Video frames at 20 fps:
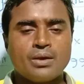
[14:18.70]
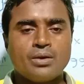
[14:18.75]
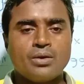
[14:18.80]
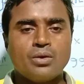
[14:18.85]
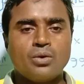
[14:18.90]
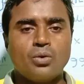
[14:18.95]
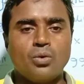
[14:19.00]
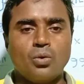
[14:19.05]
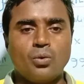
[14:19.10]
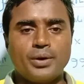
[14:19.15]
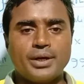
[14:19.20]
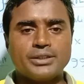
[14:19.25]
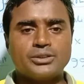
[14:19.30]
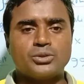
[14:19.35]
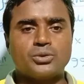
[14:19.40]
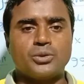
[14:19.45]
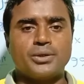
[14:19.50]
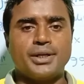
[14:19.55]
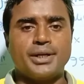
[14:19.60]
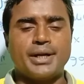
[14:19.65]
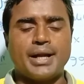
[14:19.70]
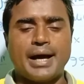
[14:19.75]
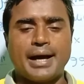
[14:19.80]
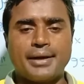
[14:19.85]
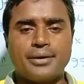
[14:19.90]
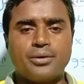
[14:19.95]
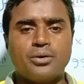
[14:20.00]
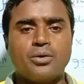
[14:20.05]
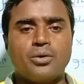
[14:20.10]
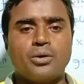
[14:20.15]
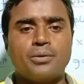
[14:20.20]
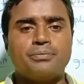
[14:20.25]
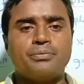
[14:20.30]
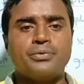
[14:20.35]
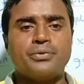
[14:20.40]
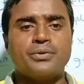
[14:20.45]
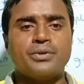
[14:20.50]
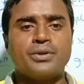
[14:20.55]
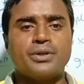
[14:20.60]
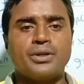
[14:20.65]
Okay student, I hope
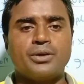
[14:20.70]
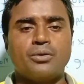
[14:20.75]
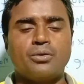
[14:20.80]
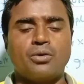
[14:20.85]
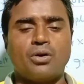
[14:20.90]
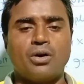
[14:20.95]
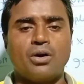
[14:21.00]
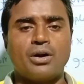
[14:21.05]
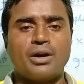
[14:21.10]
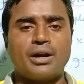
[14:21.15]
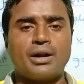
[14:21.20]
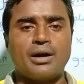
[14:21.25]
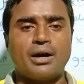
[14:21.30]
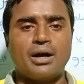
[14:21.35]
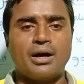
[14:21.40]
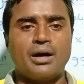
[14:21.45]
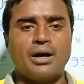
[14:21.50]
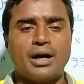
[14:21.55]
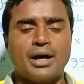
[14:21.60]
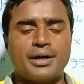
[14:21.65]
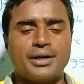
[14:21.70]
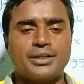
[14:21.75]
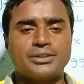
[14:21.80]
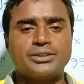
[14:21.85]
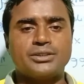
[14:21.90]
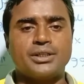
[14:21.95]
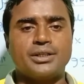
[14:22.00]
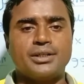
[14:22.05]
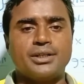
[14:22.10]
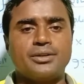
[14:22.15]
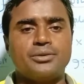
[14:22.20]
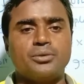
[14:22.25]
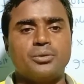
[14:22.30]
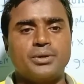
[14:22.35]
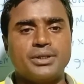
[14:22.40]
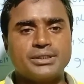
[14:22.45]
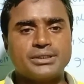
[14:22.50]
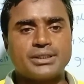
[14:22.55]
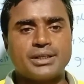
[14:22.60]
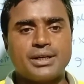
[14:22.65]
you all understand the
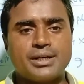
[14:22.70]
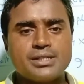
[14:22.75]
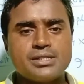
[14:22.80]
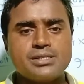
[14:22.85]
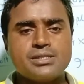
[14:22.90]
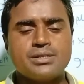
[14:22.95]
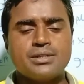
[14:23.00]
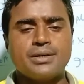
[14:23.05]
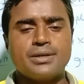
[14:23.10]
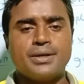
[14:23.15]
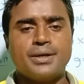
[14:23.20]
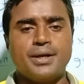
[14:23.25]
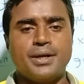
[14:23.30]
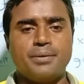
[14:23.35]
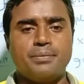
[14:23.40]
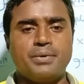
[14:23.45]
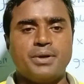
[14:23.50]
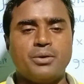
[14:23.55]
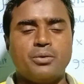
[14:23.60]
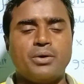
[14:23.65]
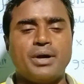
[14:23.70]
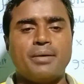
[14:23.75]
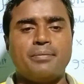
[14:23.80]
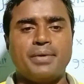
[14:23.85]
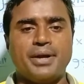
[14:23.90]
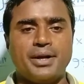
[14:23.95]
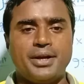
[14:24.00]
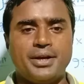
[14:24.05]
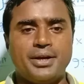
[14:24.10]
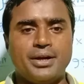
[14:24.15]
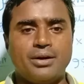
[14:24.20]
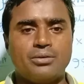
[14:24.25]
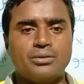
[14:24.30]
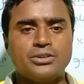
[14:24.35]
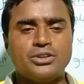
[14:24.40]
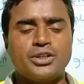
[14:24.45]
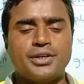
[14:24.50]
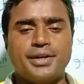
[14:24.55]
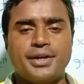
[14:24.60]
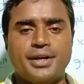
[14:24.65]
today's class. If you have any
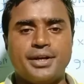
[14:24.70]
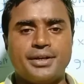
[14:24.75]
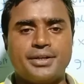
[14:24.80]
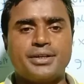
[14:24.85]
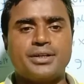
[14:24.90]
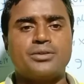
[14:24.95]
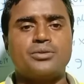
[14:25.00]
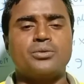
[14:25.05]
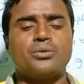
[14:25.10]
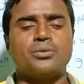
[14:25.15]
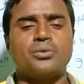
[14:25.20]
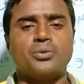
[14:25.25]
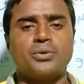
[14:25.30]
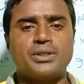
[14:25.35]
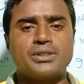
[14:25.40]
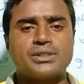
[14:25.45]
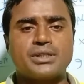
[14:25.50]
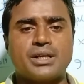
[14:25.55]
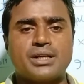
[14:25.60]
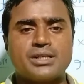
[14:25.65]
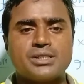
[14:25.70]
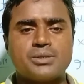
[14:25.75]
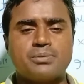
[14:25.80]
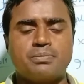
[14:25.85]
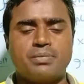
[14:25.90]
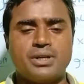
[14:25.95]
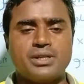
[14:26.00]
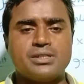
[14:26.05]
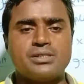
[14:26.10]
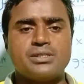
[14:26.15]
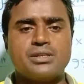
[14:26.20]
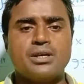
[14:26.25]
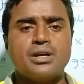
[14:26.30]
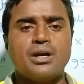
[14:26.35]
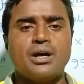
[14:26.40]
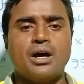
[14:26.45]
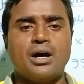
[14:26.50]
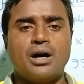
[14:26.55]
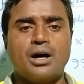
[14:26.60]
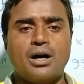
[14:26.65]
doubts related to today's class, please
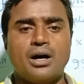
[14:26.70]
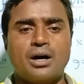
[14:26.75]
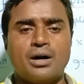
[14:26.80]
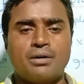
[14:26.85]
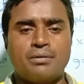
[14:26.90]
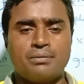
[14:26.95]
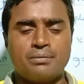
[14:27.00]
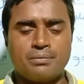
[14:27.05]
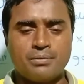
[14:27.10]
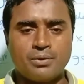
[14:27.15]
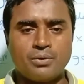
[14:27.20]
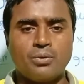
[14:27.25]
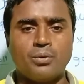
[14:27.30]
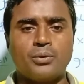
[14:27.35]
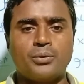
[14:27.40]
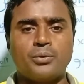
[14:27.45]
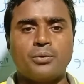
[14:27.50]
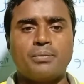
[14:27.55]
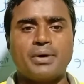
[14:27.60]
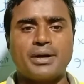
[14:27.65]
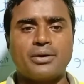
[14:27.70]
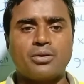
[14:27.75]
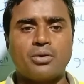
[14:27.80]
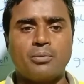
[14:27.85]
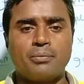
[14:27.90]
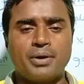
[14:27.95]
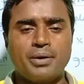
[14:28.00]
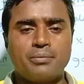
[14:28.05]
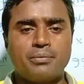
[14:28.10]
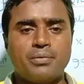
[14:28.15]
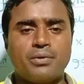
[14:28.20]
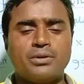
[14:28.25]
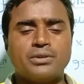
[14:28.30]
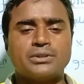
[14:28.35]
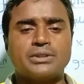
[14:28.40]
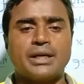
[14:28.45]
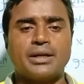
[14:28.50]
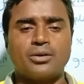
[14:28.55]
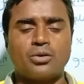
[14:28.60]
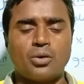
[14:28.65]
go to my comment box
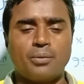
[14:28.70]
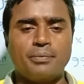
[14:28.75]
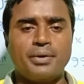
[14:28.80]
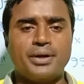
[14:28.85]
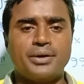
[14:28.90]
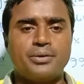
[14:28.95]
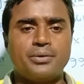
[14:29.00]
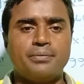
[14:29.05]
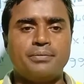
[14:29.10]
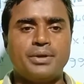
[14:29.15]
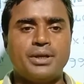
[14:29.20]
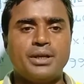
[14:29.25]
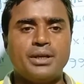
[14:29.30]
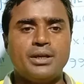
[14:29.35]
and comment to me.